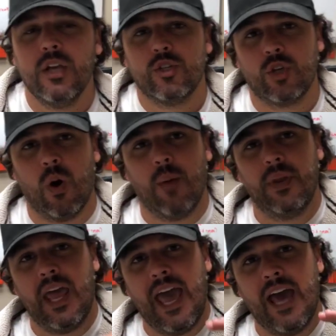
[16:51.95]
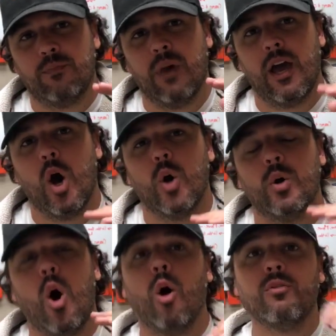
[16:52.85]
So I'm going to add my
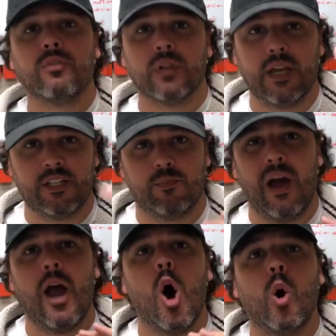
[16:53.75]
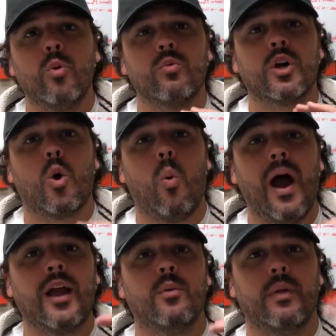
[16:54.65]
own overlays, my own
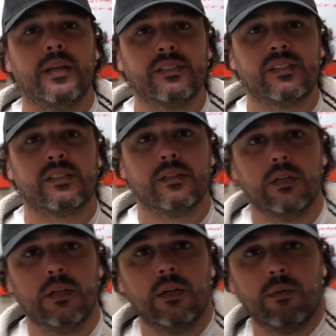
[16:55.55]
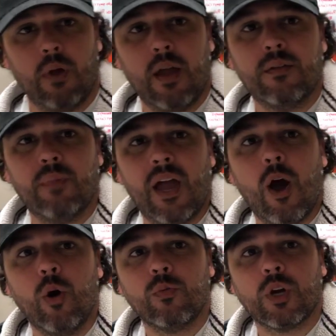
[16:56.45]
requirements, right? My
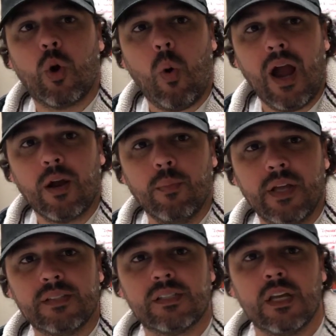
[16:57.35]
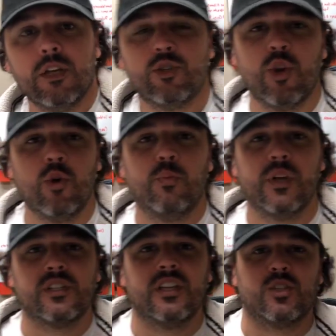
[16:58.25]
own requirements to do
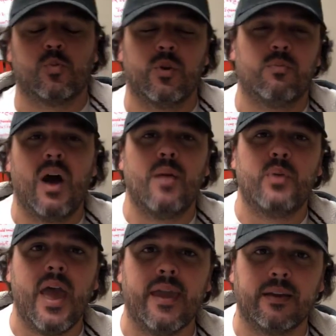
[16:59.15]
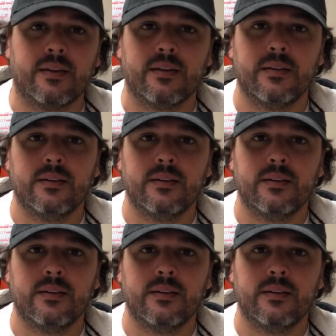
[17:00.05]
business with my bank.